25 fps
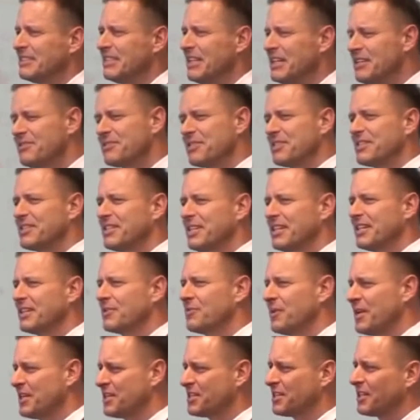
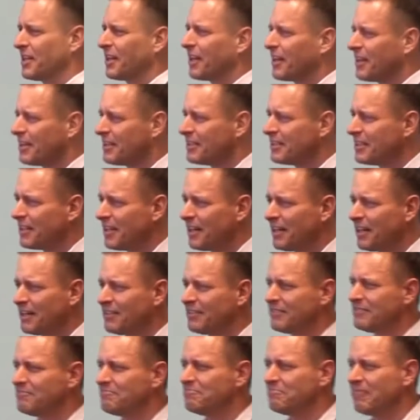interesting question.
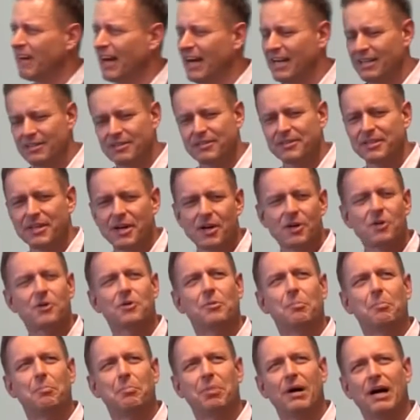I don't
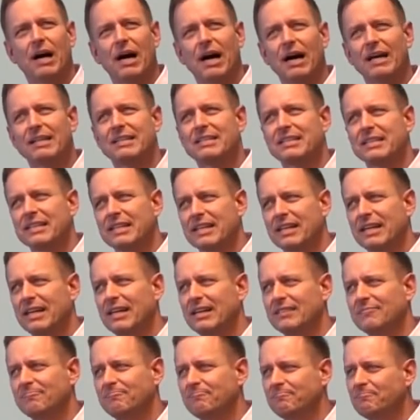know, but
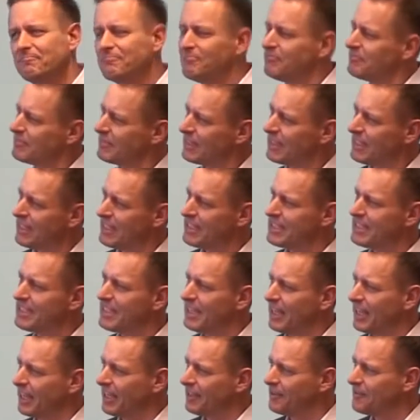let's
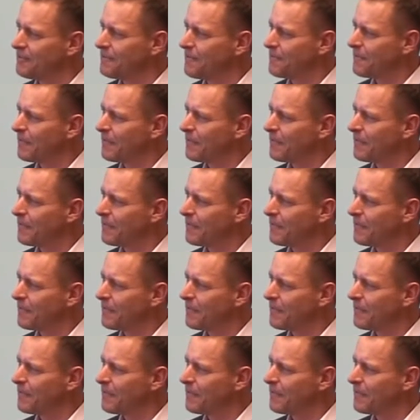see.